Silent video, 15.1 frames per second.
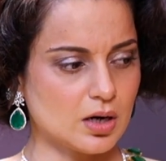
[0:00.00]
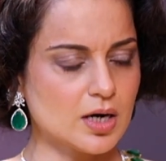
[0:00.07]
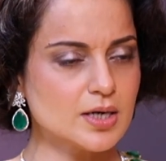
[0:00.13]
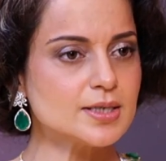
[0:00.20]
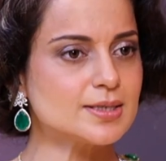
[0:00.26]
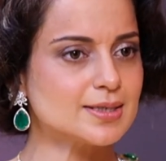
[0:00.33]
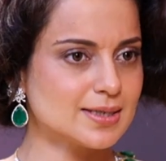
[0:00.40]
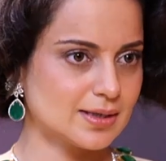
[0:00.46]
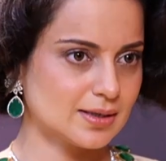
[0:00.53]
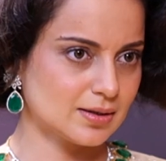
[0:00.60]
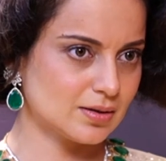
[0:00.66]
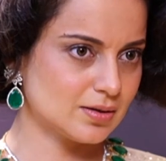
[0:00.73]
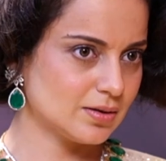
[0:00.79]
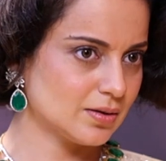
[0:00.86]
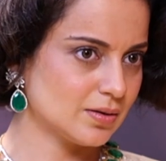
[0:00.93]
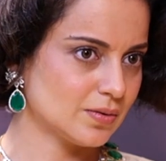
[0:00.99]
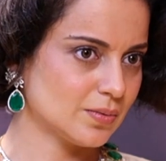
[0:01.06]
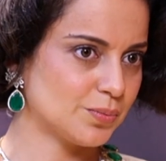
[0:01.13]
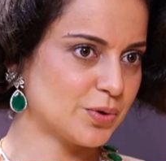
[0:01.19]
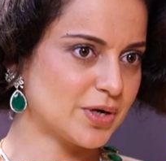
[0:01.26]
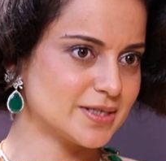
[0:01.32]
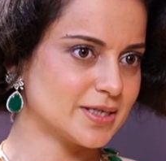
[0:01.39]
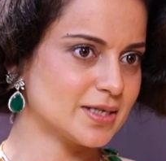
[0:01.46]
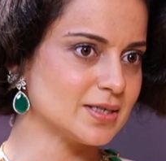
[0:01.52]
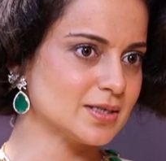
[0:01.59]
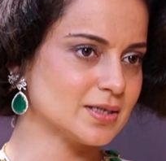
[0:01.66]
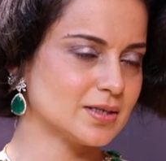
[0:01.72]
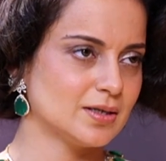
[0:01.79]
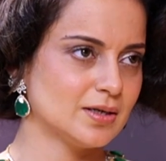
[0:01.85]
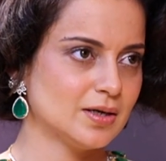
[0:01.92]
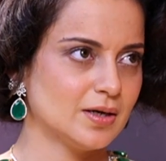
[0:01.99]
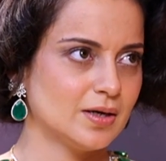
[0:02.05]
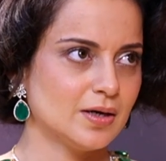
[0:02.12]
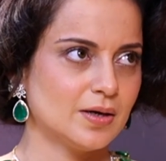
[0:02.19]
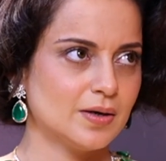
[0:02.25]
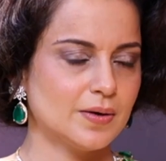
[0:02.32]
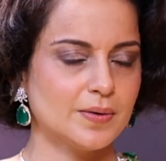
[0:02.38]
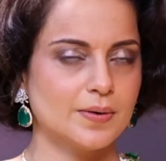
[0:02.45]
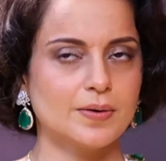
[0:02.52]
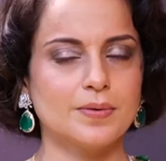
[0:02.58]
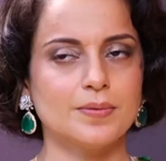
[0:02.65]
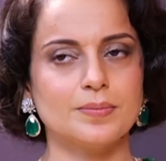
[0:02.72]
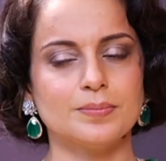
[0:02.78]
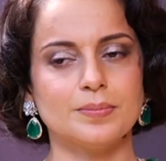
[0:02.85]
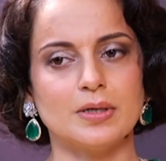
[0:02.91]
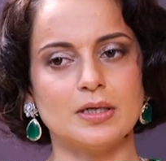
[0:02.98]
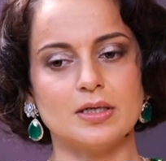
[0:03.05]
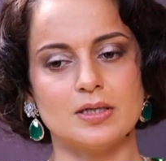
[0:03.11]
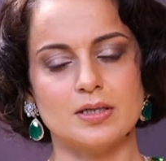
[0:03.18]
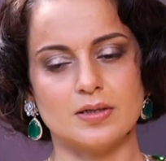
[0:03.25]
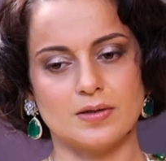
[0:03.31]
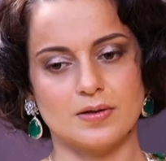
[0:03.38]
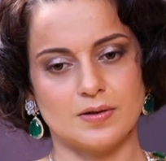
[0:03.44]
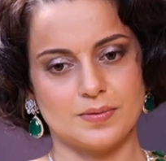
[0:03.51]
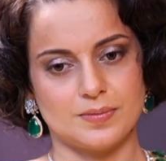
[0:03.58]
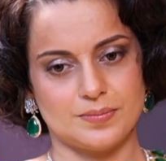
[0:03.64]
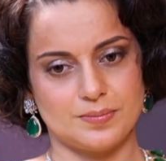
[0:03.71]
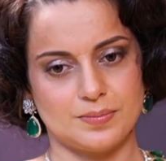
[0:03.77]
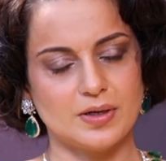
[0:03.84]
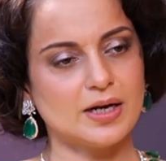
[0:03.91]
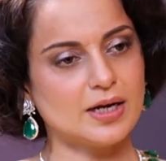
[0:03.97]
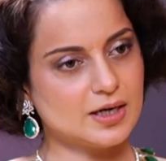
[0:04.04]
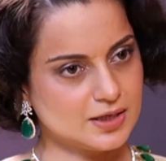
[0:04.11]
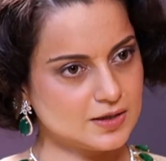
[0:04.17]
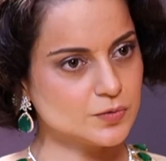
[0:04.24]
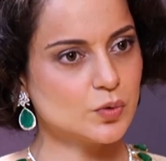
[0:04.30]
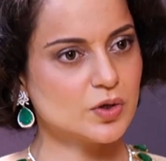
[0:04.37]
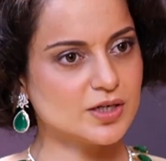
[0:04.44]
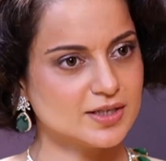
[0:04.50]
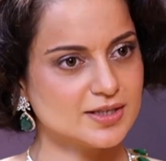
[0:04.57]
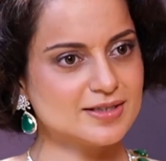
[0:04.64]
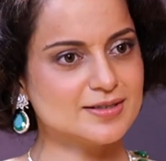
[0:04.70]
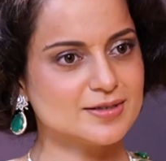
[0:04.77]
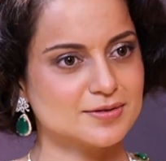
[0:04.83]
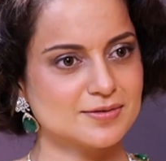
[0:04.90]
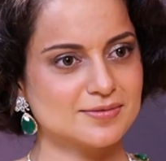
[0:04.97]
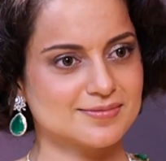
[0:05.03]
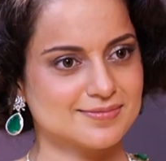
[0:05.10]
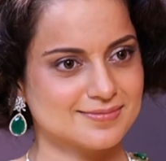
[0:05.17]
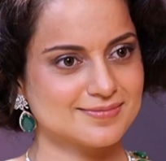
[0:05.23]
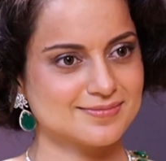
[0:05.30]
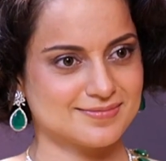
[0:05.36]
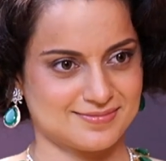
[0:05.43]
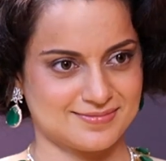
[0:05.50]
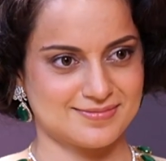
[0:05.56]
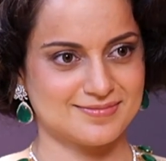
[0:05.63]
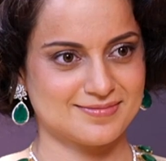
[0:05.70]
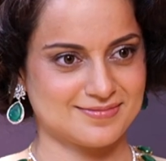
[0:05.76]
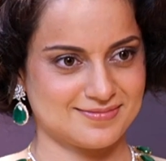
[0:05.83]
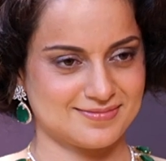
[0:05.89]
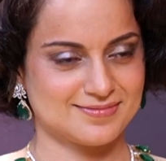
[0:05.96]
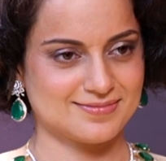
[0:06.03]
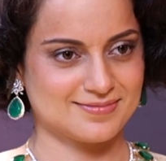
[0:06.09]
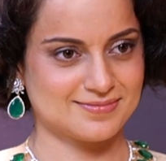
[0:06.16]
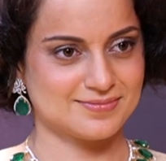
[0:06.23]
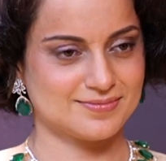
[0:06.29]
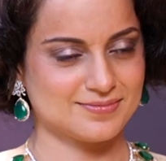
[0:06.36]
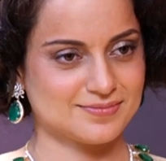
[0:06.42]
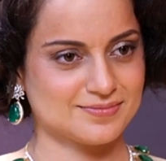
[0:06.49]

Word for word: understated presence. But it is what it is. Even that